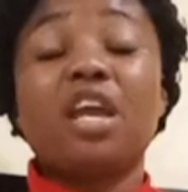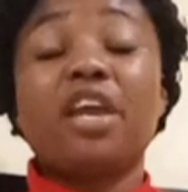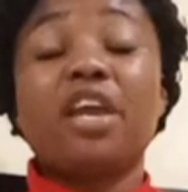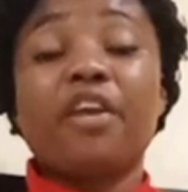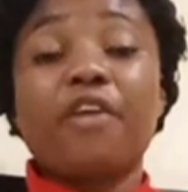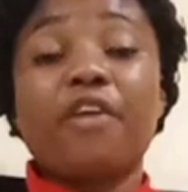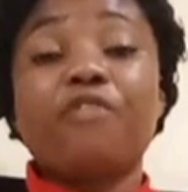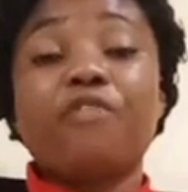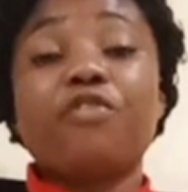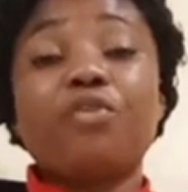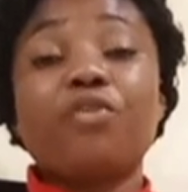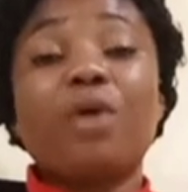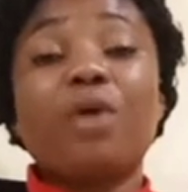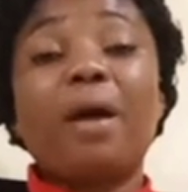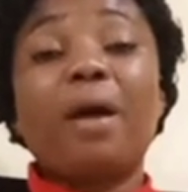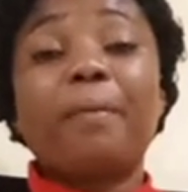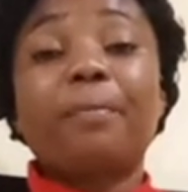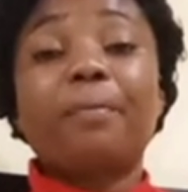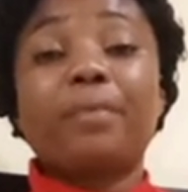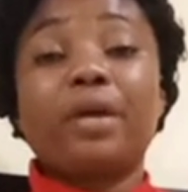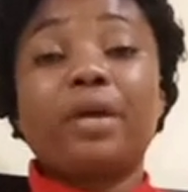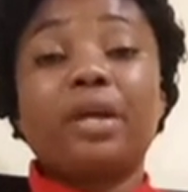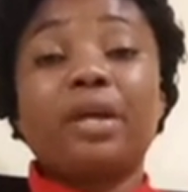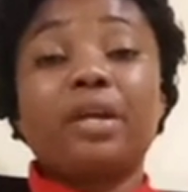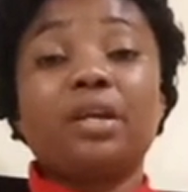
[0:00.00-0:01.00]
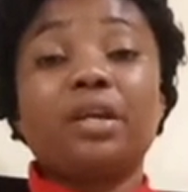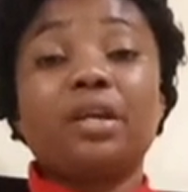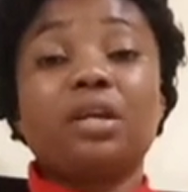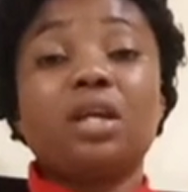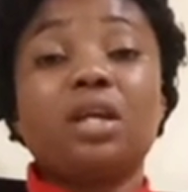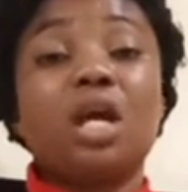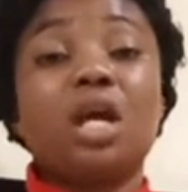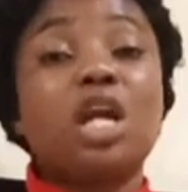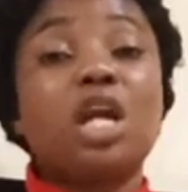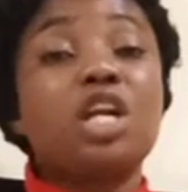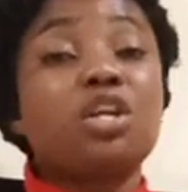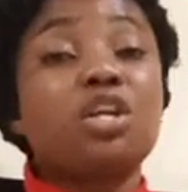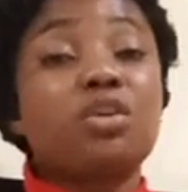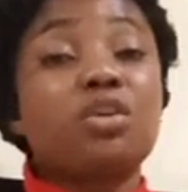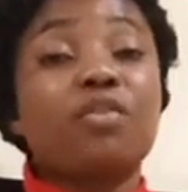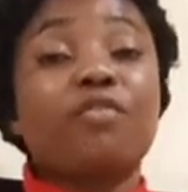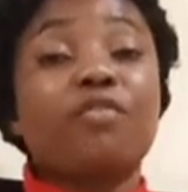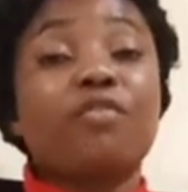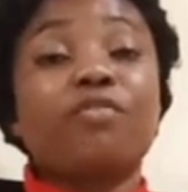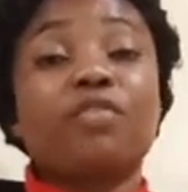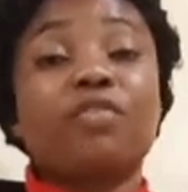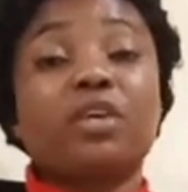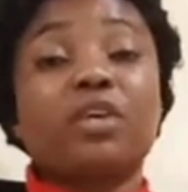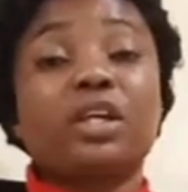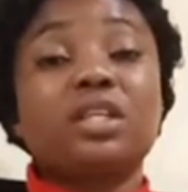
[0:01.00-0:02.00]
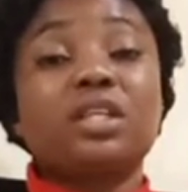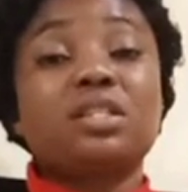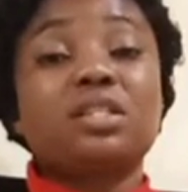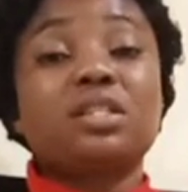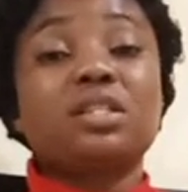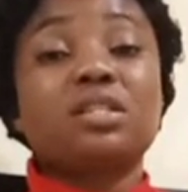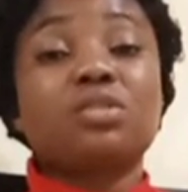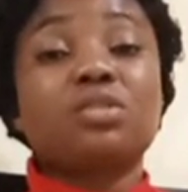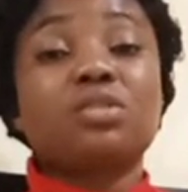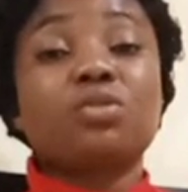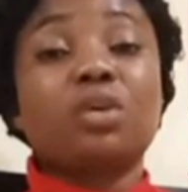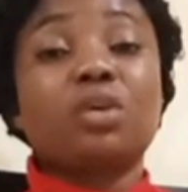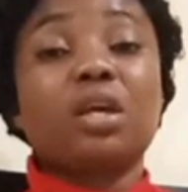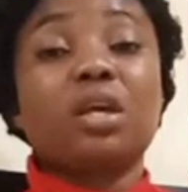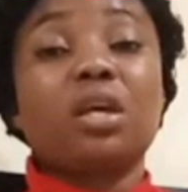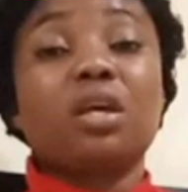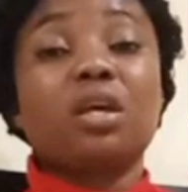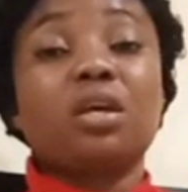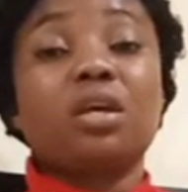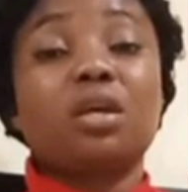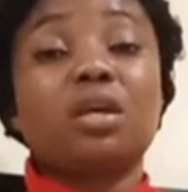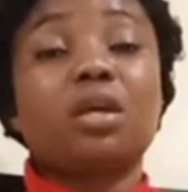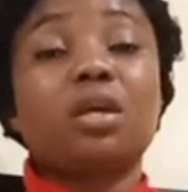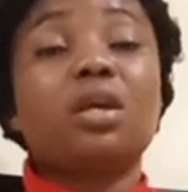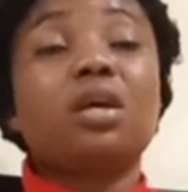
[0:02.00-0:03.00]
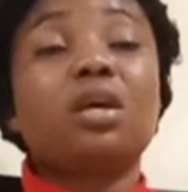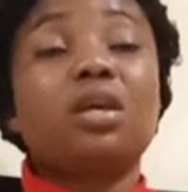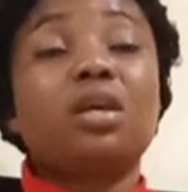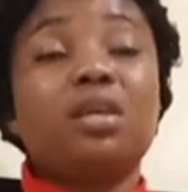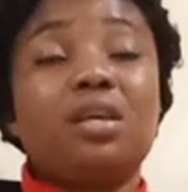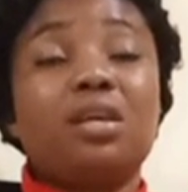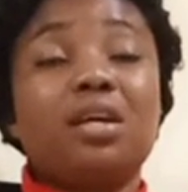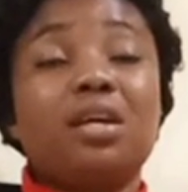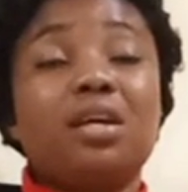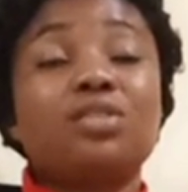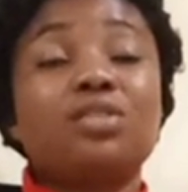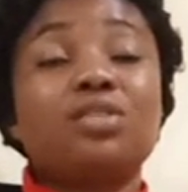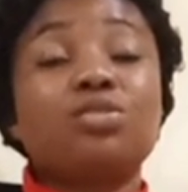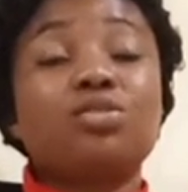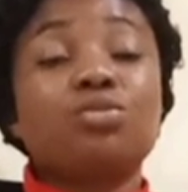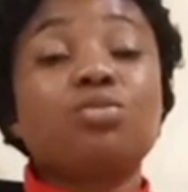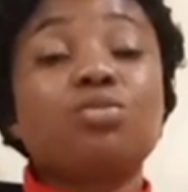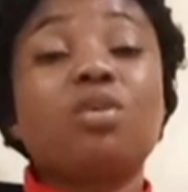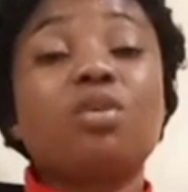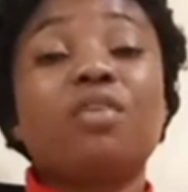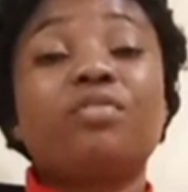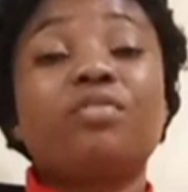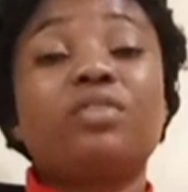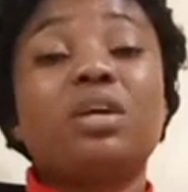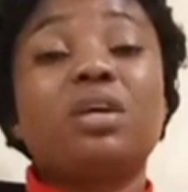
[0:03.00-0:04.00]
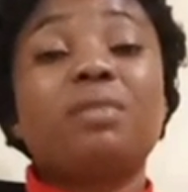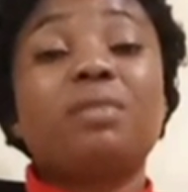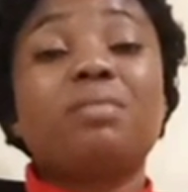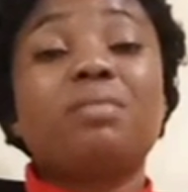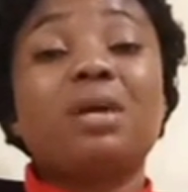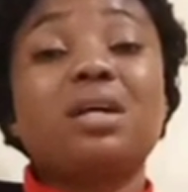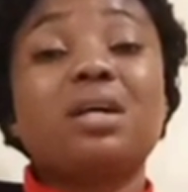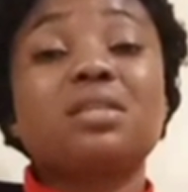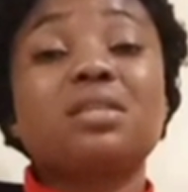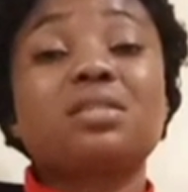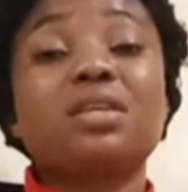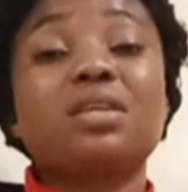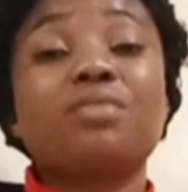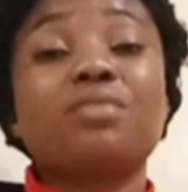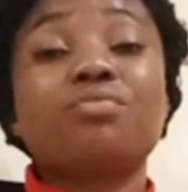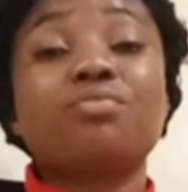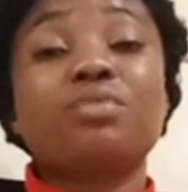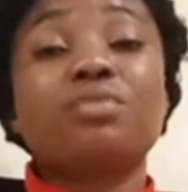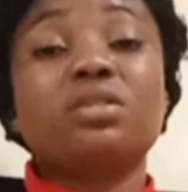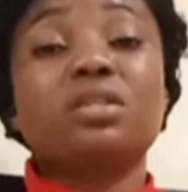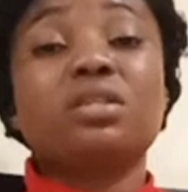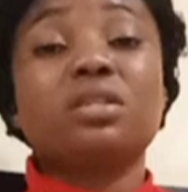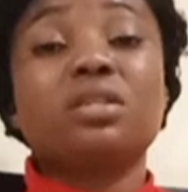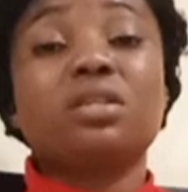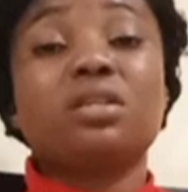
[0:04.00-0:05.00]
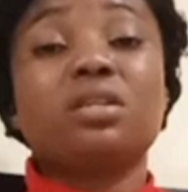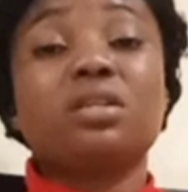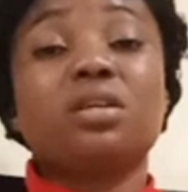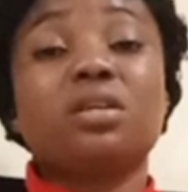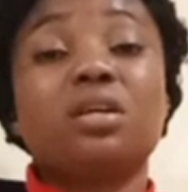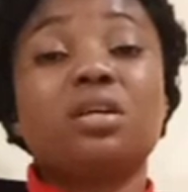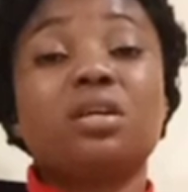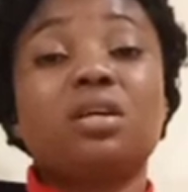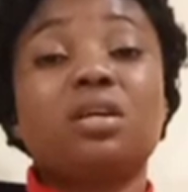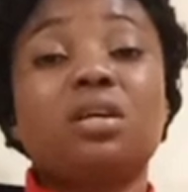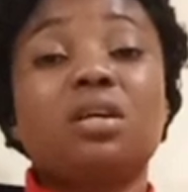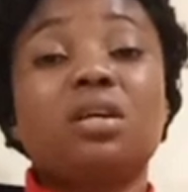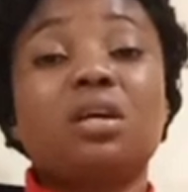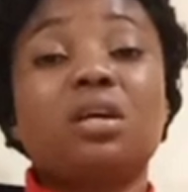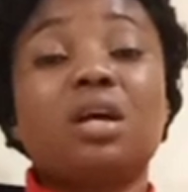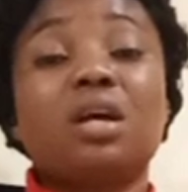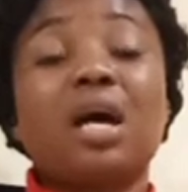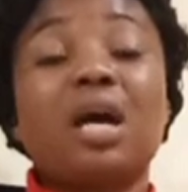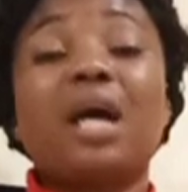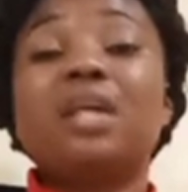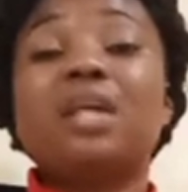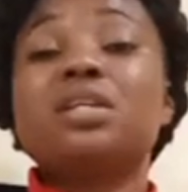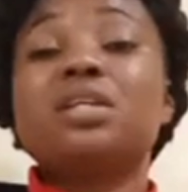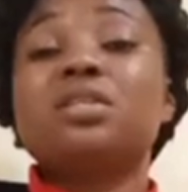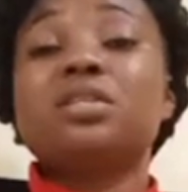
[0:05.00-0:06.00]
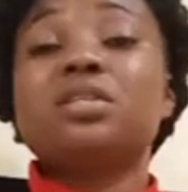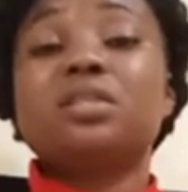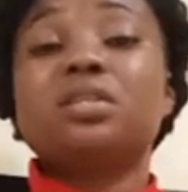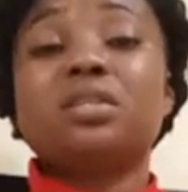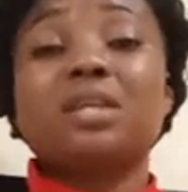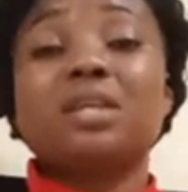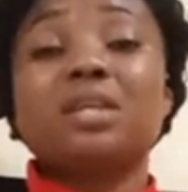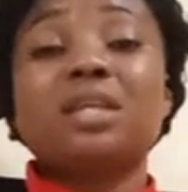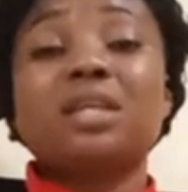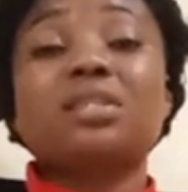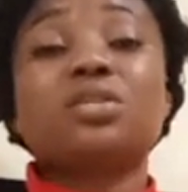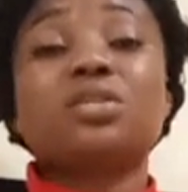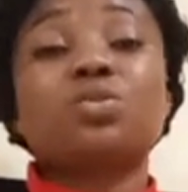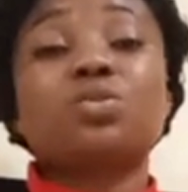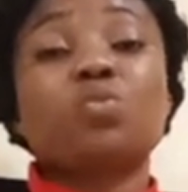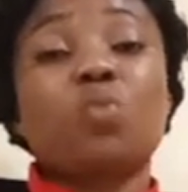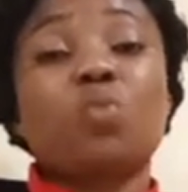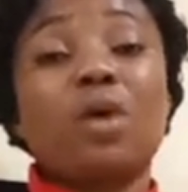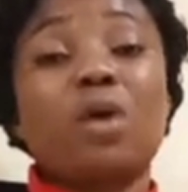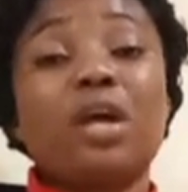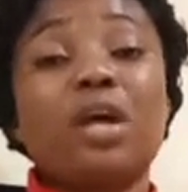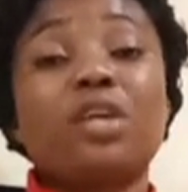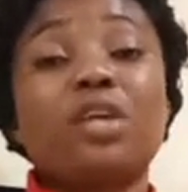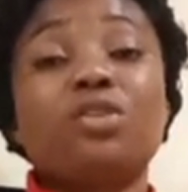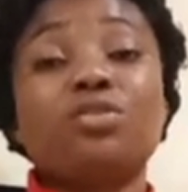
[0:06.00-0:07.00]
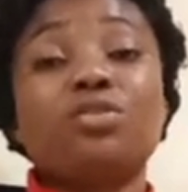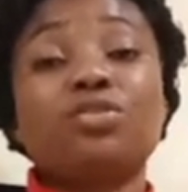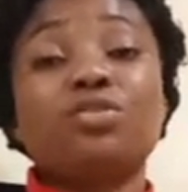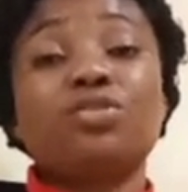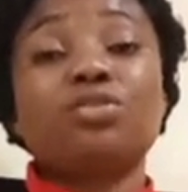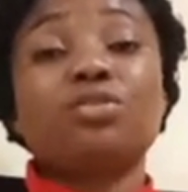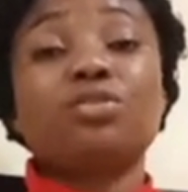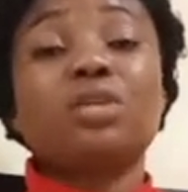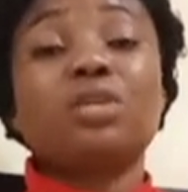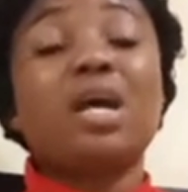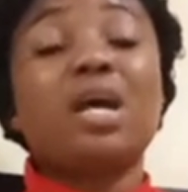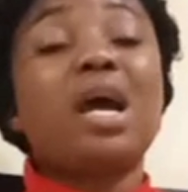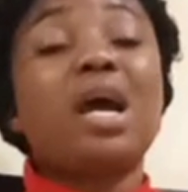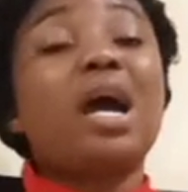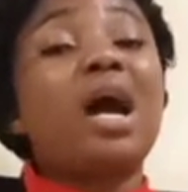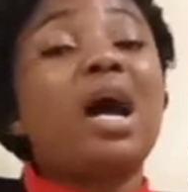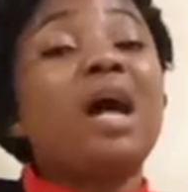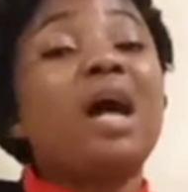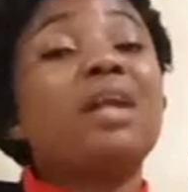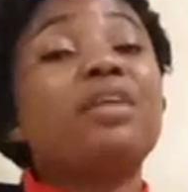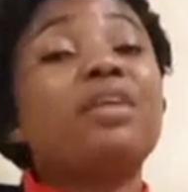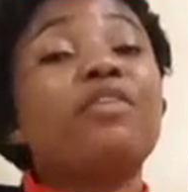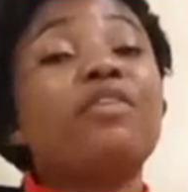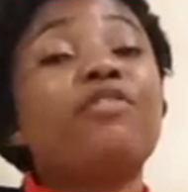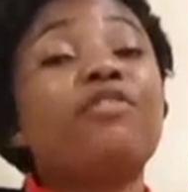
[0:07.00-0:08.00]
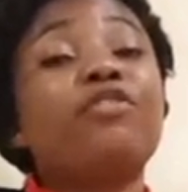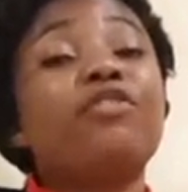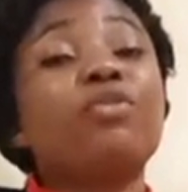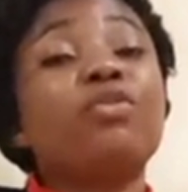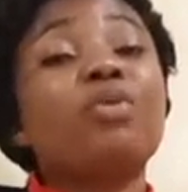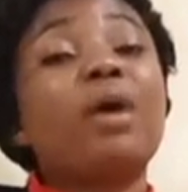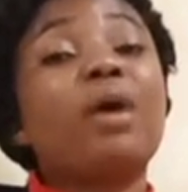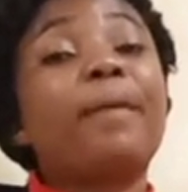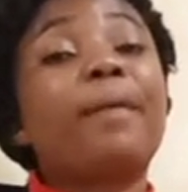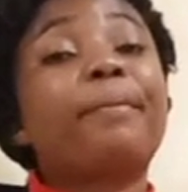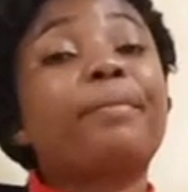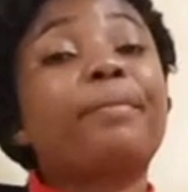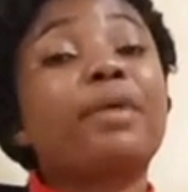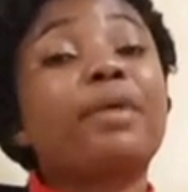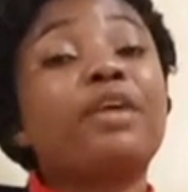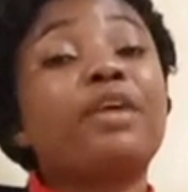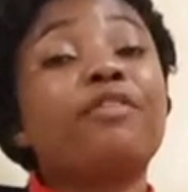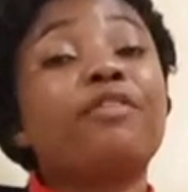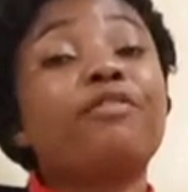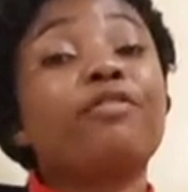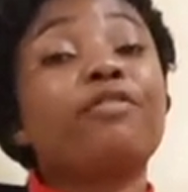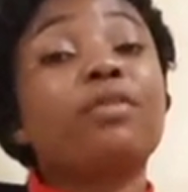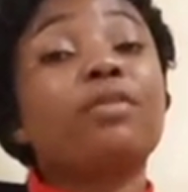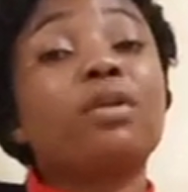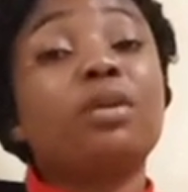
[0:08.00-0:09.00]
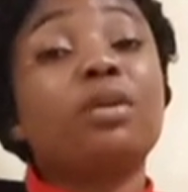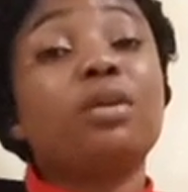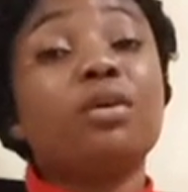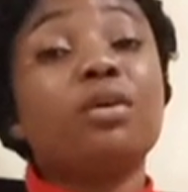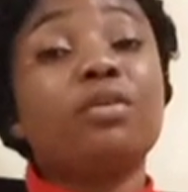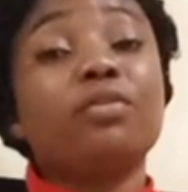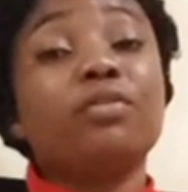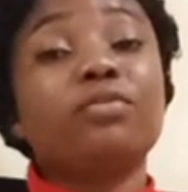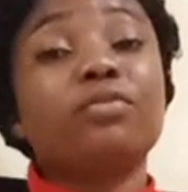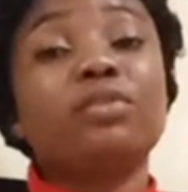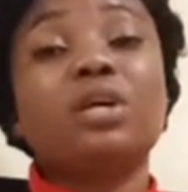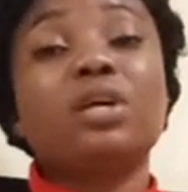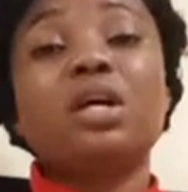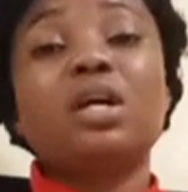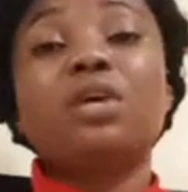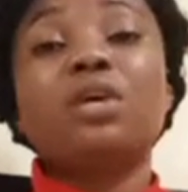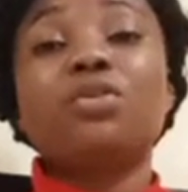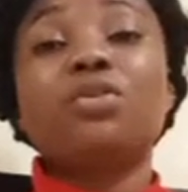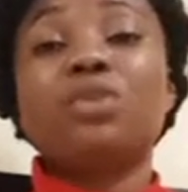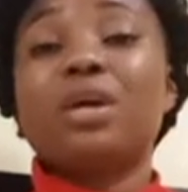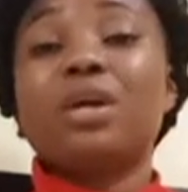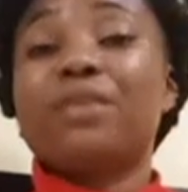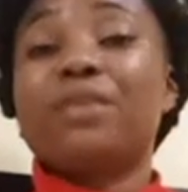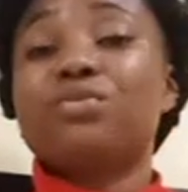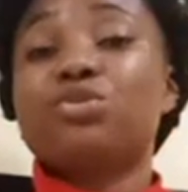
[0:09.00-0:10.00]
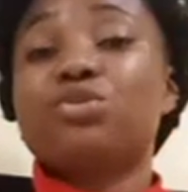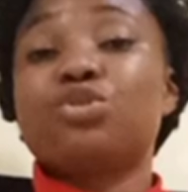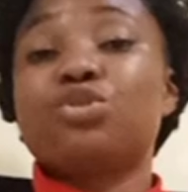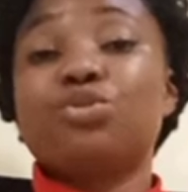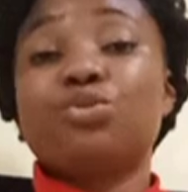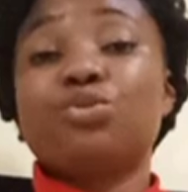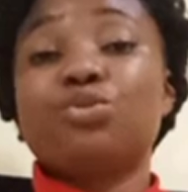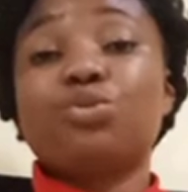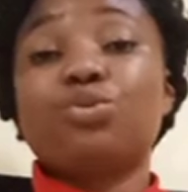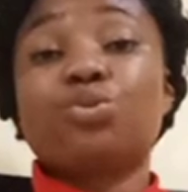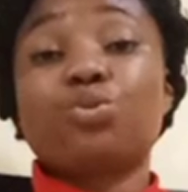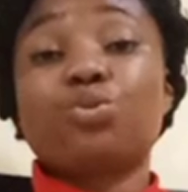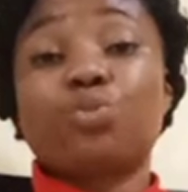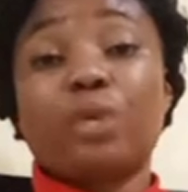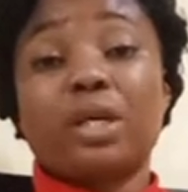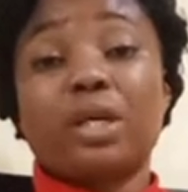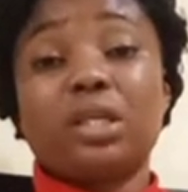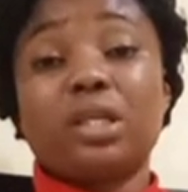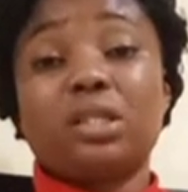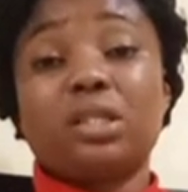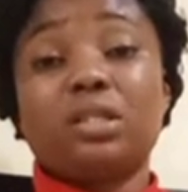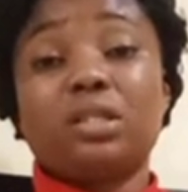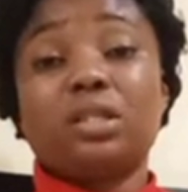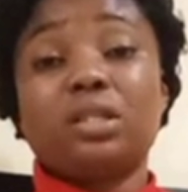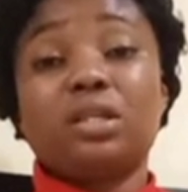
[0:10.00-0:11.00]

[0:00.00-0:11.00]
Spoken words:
If you are praying, don't forget it, okay? Yeah, two of them has a reason, and that is why you should. And if you are praying for love, you have to use red.